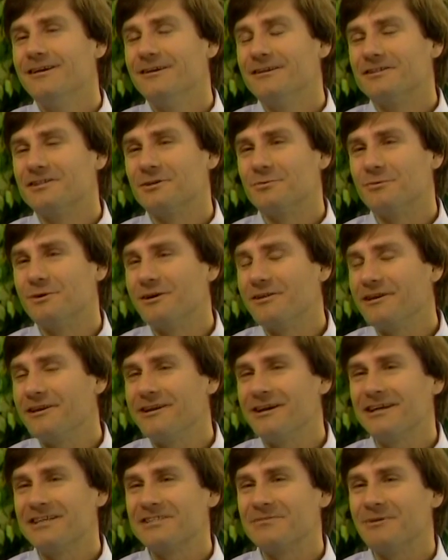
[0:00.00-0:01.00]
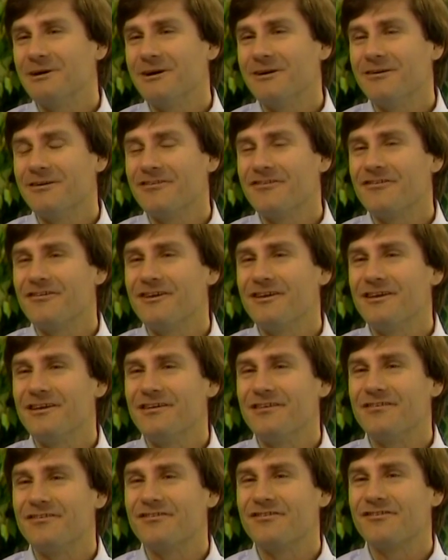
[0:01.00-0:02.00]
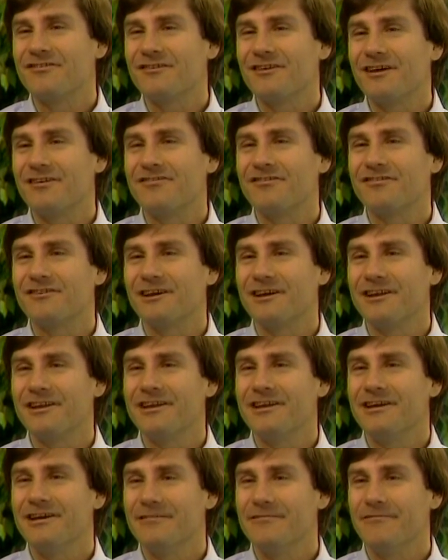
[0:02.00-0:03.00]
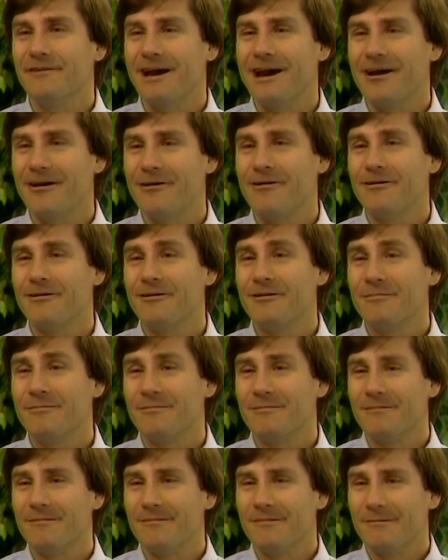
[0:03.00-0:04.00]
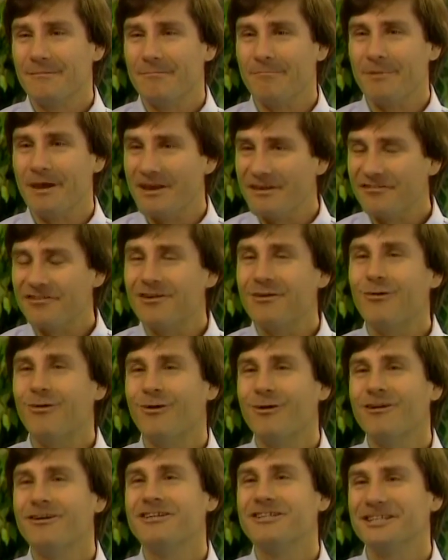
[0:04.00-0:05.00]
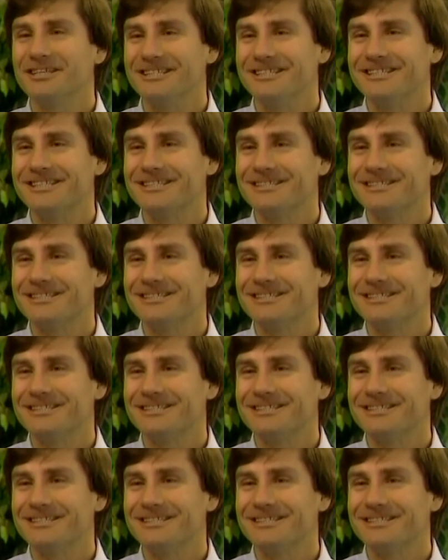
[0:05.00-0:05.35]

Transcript: So, really, cosmology is a study of our basic origins.